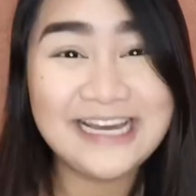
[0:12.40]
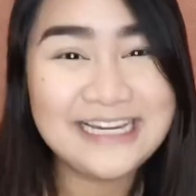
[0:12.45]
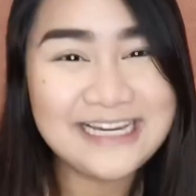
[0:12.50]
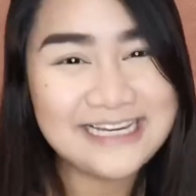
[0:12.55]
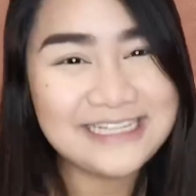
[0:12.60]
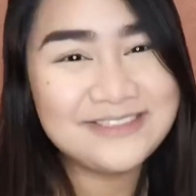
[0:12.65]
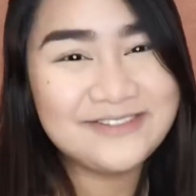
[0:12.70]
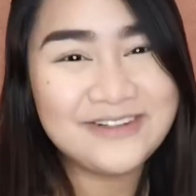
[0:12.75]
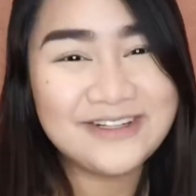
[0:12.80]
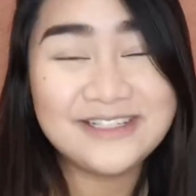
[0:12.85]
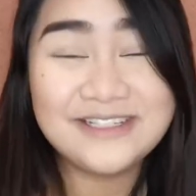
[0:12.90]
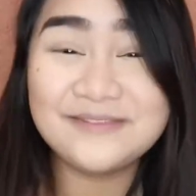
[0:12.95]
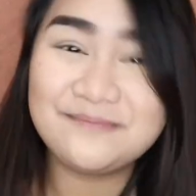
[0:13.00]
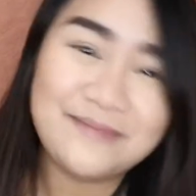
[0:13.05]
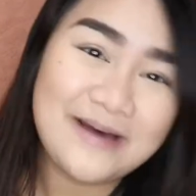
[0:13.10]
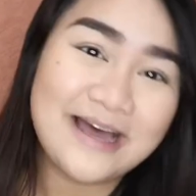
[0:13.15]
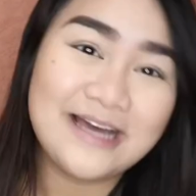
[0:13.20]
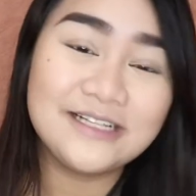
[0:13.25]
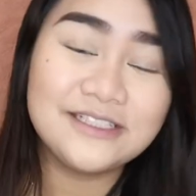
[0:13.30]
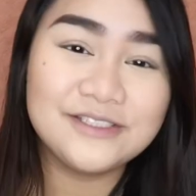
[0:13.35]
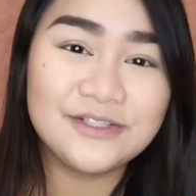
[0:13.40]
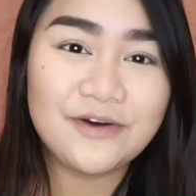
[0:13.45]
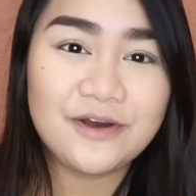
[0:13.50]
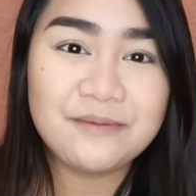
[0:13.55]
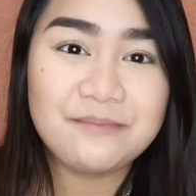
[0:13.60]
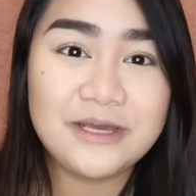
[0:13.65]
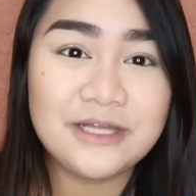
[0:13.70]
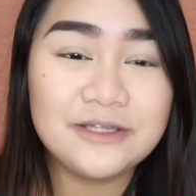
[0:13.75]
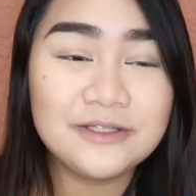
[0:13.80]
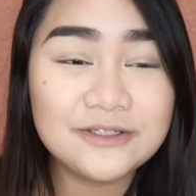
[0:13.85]
guys, welcome back. So I
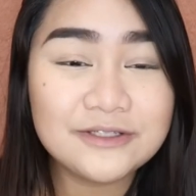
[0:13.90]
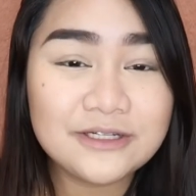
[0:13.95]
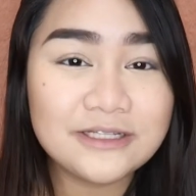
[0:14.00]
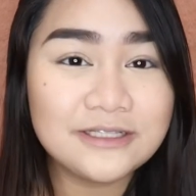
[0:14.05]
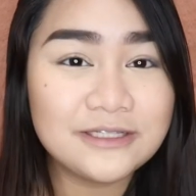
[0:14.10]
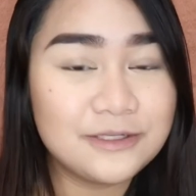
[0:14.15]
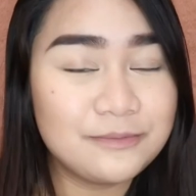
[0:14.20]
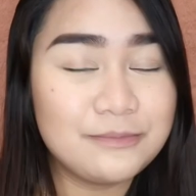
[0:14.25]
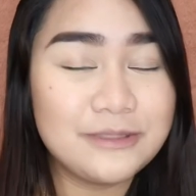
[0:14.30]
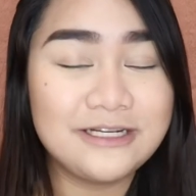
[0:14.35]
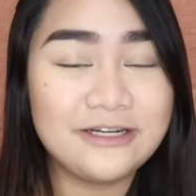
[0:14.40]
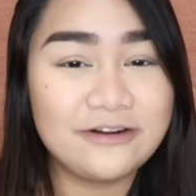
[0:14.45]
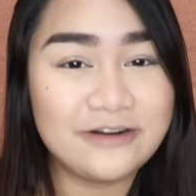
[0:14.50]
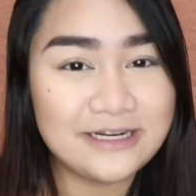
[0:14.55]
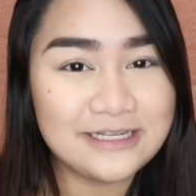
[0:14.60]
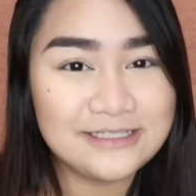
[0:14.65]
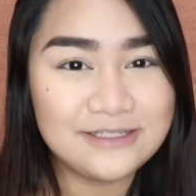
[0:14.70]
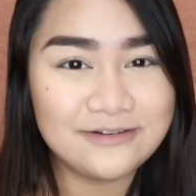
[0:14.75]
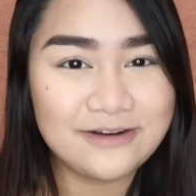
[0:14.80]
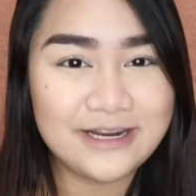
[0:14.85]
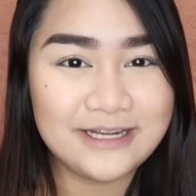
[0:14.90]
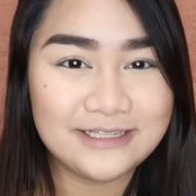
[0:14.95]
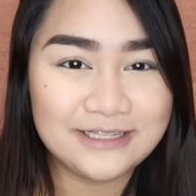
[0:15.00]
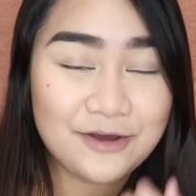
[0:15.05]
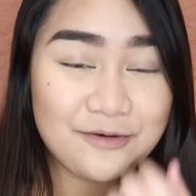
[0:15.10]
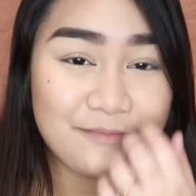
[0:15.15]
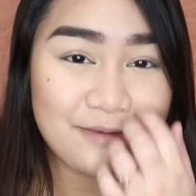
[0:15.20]
may look a little bit crazy right now.